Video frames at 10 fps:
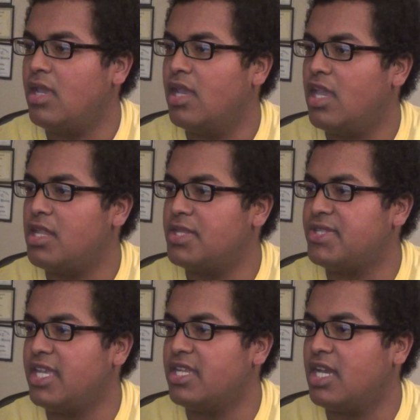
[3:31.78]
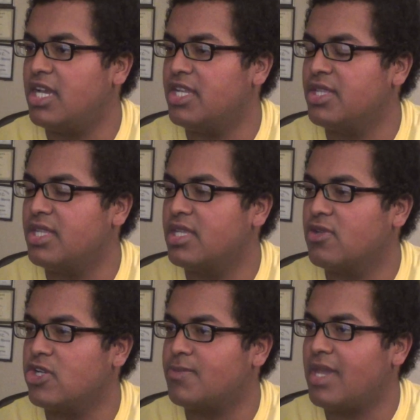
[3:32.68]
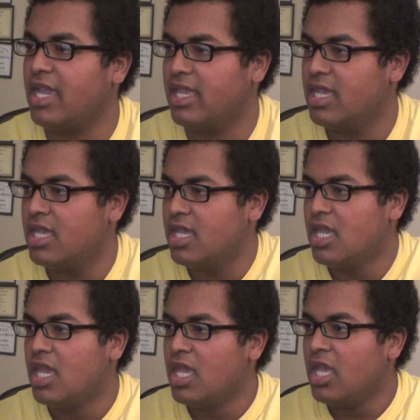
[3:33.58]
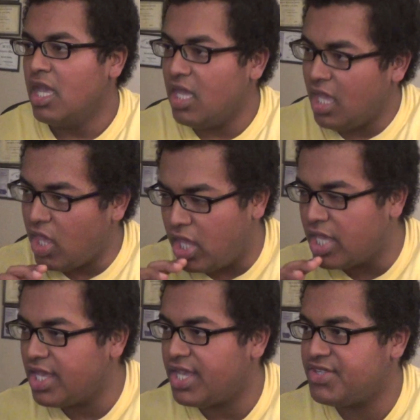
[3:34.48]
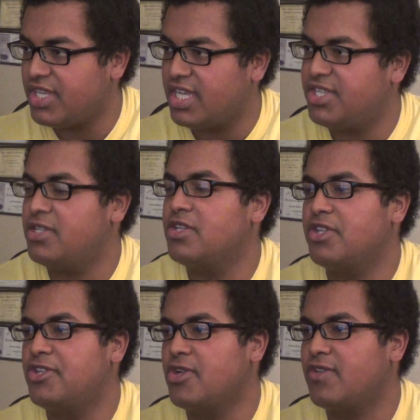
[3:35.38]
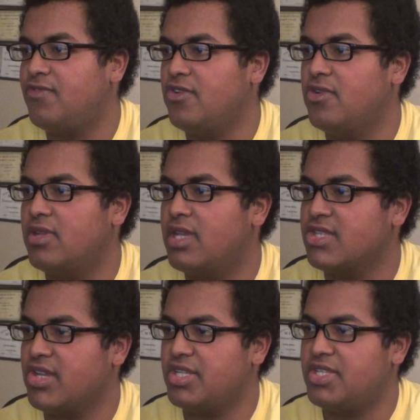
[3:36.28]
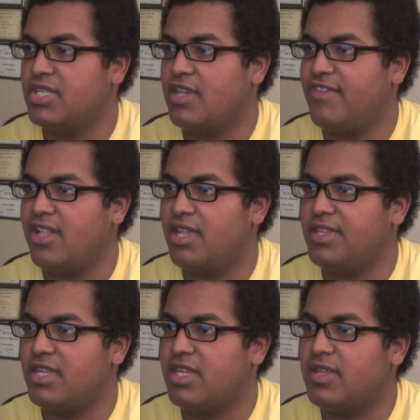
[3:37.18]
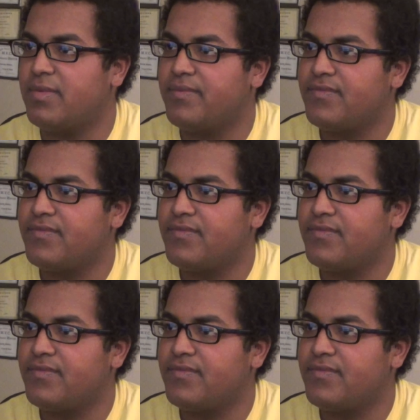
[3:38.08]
And the scene goes back as he continued to chew his food, and Sanji says, I finally did it.